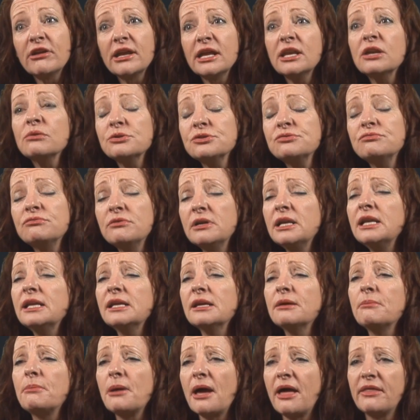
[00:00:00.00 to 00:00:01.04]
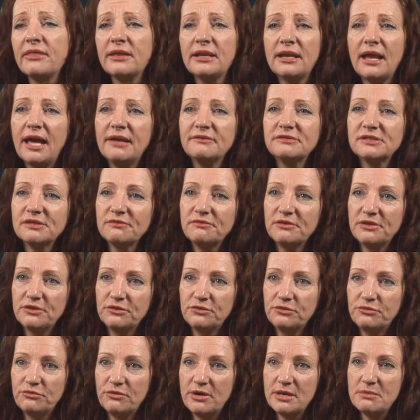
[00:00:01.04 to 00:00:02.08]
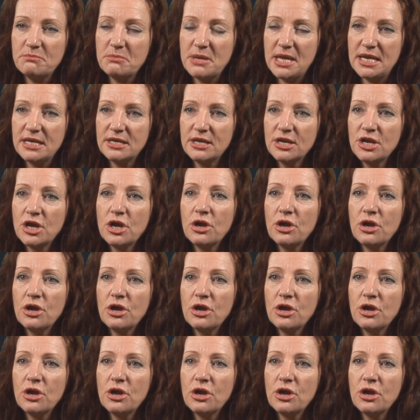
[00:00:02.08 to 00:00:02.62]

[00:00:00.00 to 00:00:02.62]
And it was really about the lives of the 3 men